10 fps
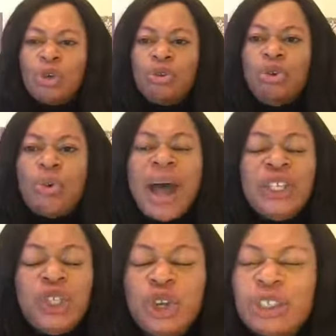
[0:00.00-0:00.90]
You are
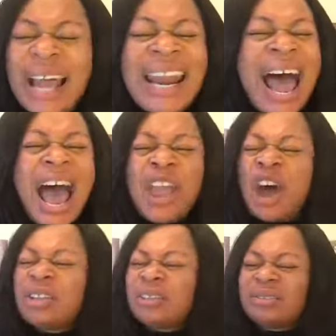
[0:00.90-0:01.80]
Judah
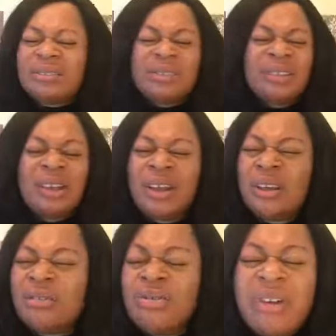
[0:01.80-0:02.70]
Lion.
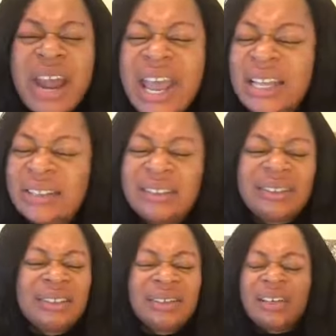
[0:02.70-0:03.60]
Reign.
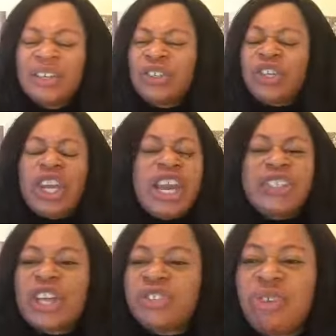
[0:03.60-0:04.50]

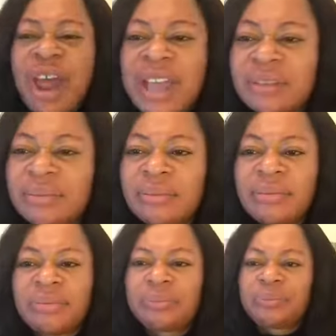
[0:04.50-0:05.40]
Jesus, reign.
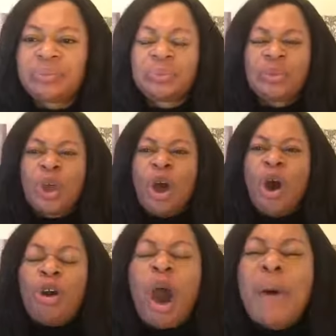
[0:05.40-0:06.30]

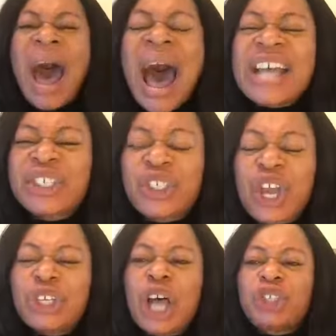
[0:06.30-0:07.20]
Come on, ask
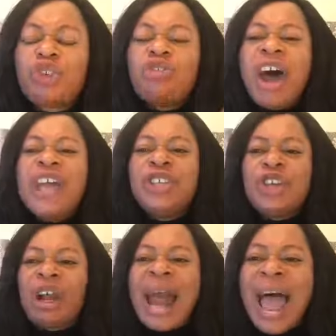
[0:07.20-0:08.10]
Jesus to reign in
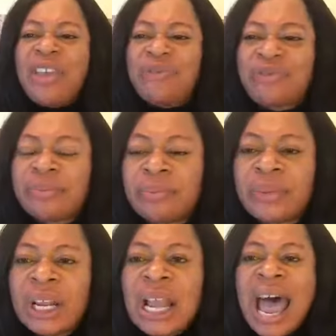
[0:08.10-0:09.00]
your life.
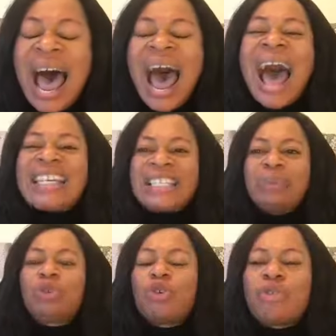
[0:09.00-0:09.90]
Ask
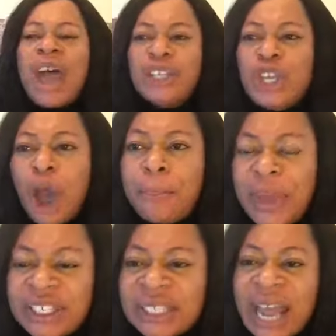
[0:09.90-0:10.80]
him to reign in your
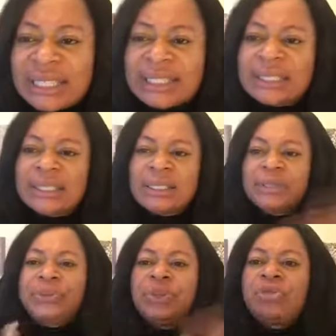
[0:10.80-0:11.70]
business.
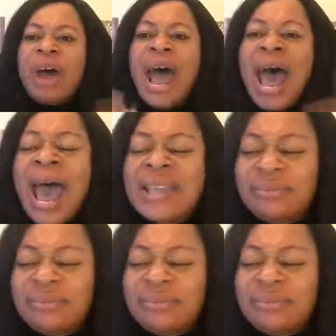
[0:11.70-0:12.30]
Reign.